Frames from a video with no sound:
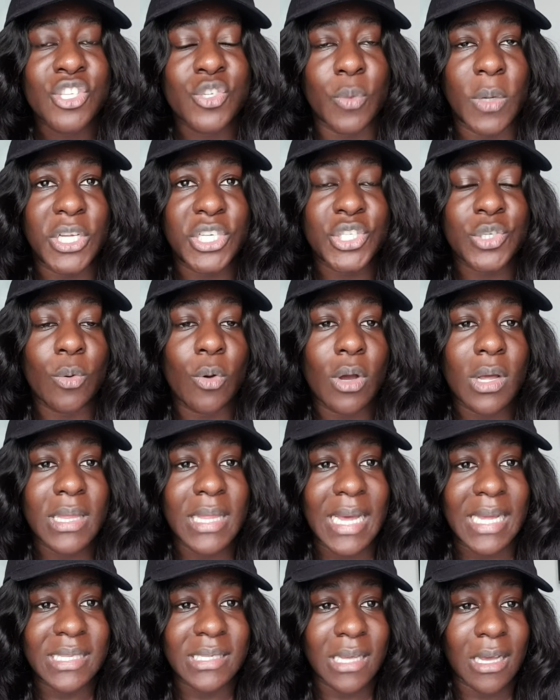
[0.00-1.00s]
to ensure
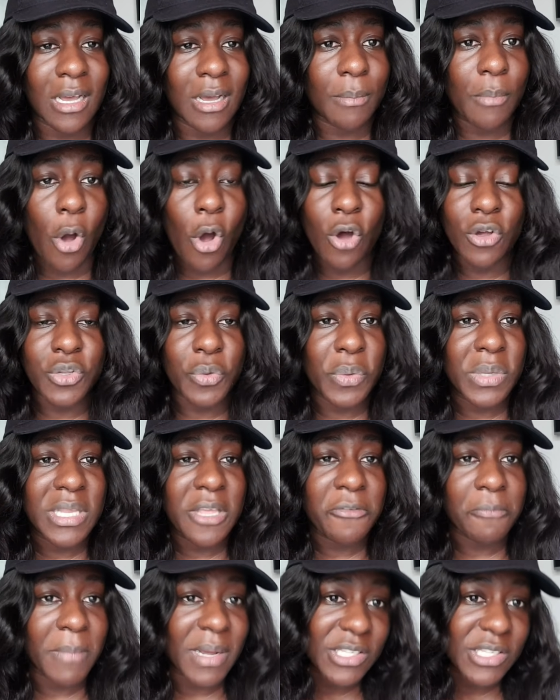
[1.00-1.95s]
that all the relief